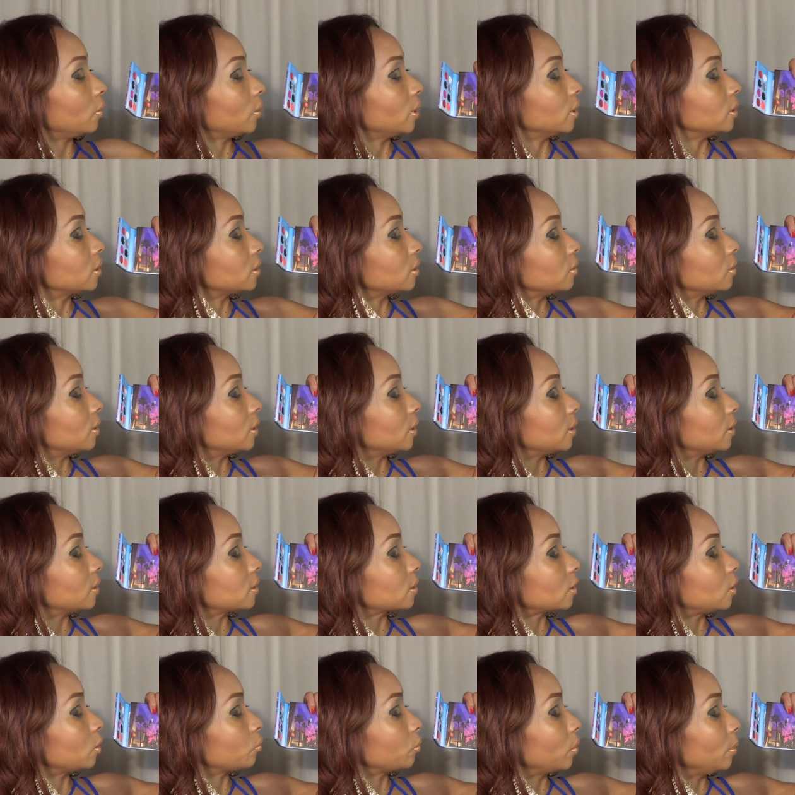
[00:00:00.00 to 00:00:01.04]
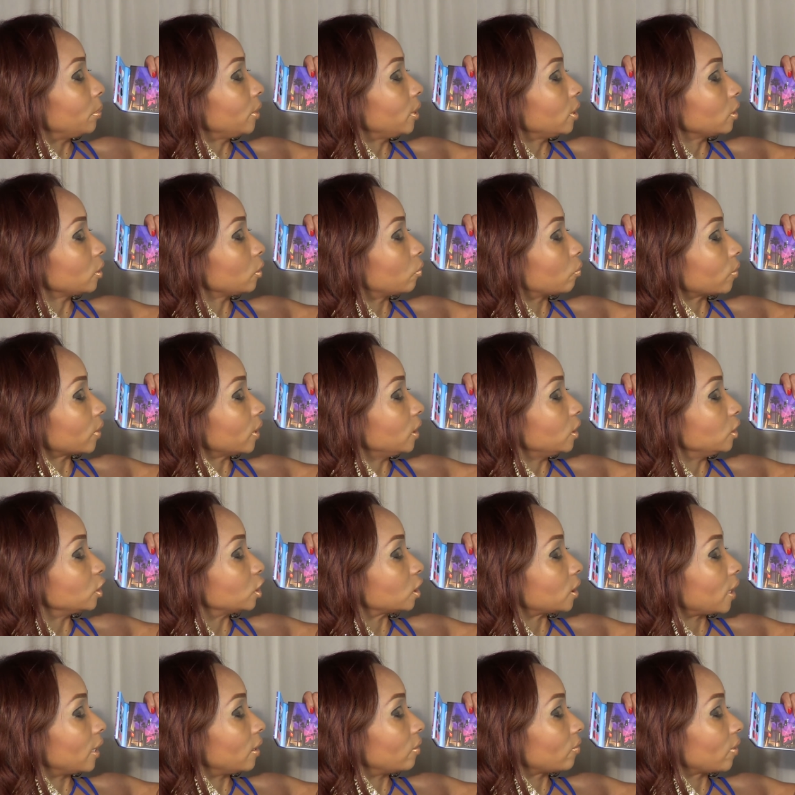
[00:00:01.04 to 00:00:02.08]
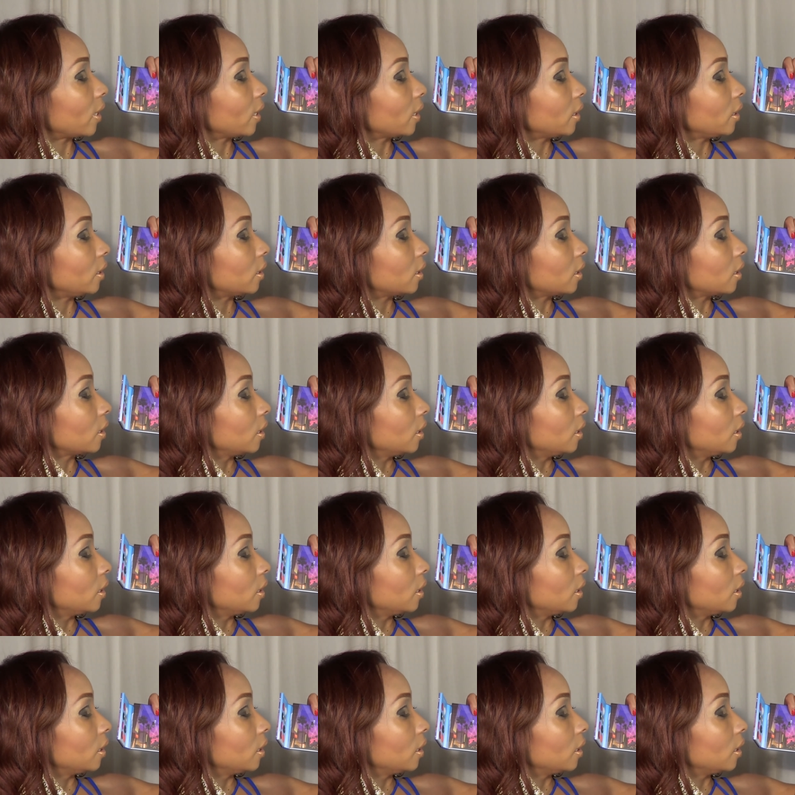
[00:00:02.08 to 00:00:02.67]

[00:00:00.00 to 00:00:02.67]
into this Caribbean green shade right here.